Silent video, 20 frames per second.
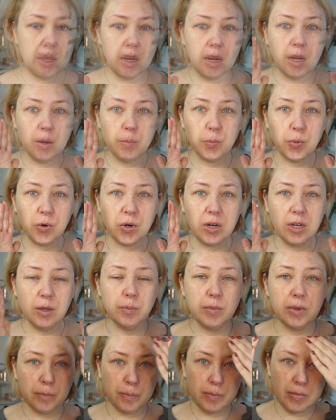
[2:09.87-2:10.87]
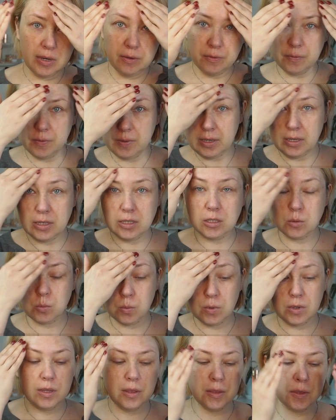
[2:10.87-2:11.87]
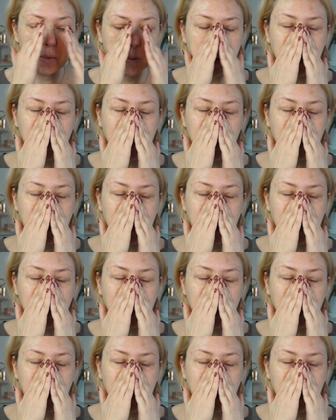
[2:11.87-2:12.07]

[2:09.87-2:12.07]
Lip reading: I'm priming my face with